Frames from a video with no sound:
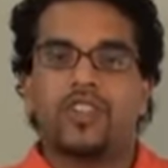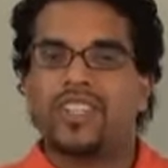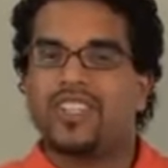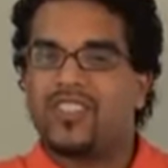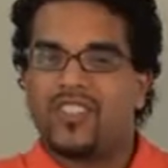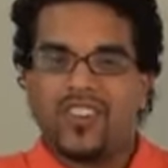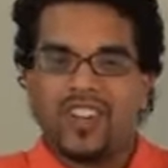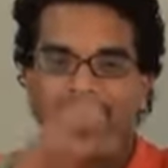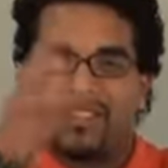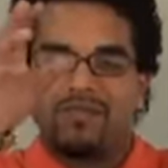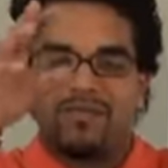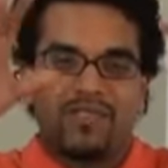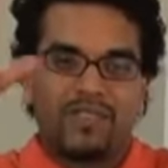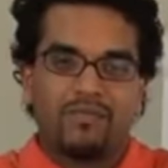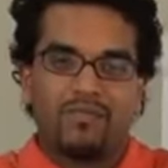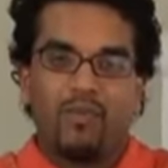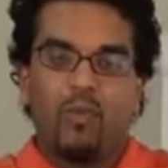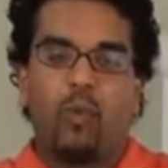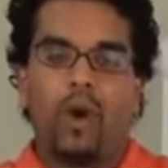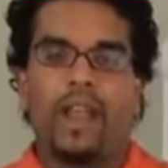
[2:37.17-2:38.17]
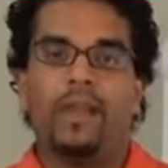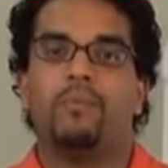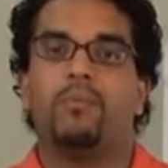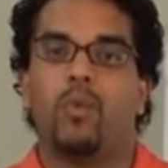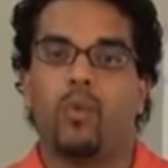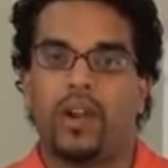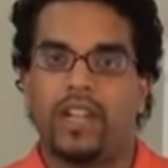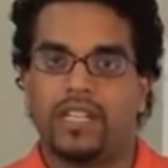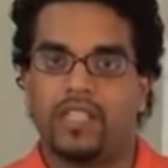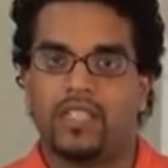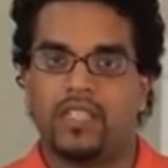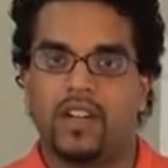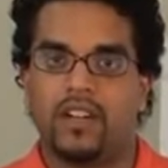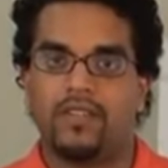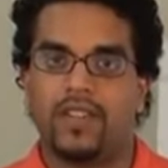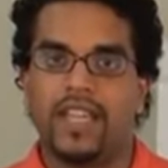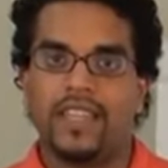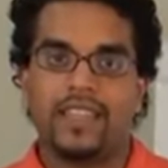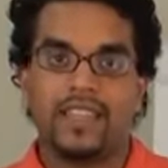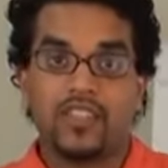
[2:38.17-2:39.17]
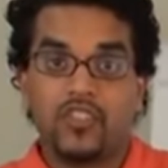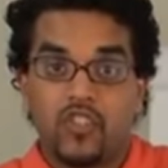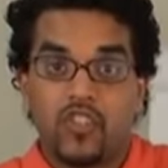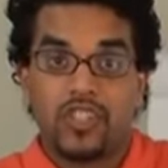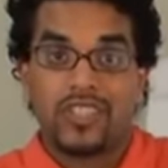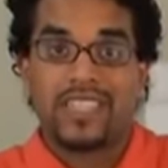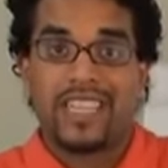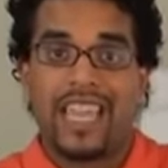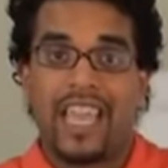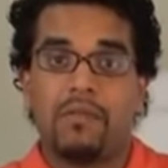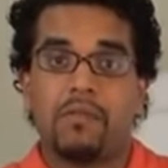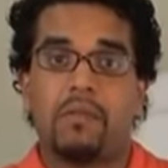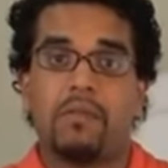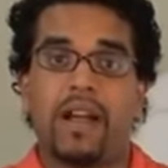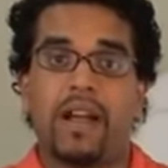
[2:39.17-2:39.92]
So I started whiteboarding stuff, and this just came